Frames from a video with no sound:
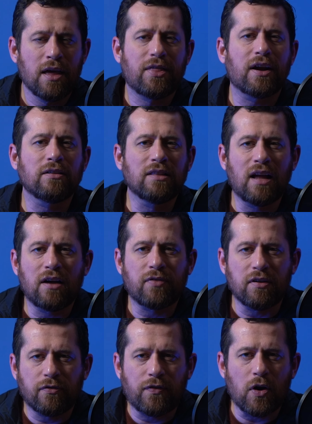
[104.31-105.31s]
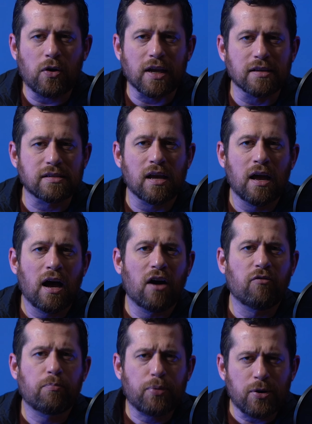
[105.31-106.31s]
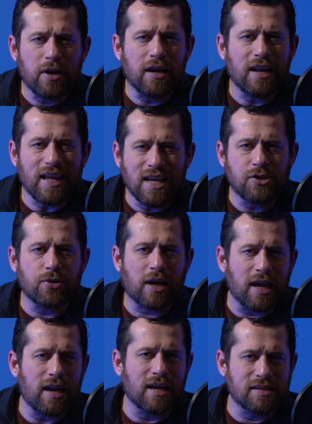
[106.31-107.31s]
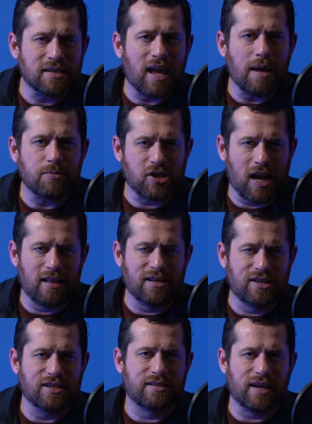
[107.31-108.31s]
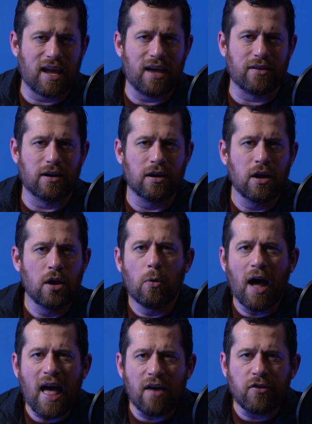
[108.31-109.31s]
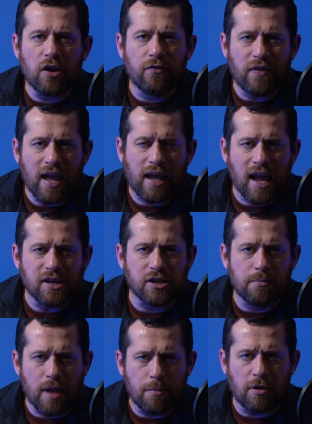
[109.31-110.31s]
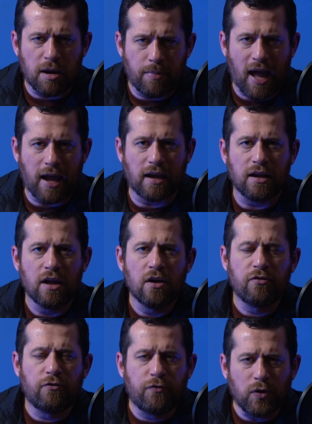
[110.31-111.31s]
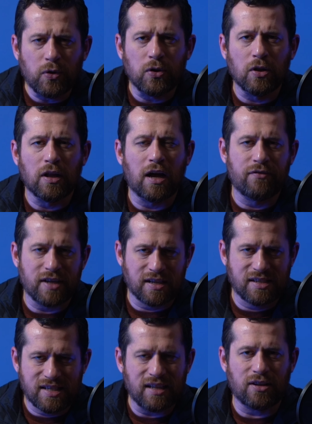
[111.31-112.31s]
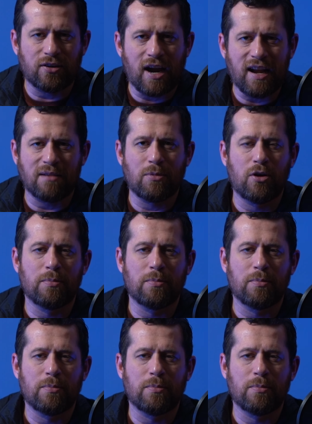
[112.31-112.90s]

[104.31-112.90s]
Their love and focus of putting intricate escape challenges together will have your vacation memory bank full of exhilarating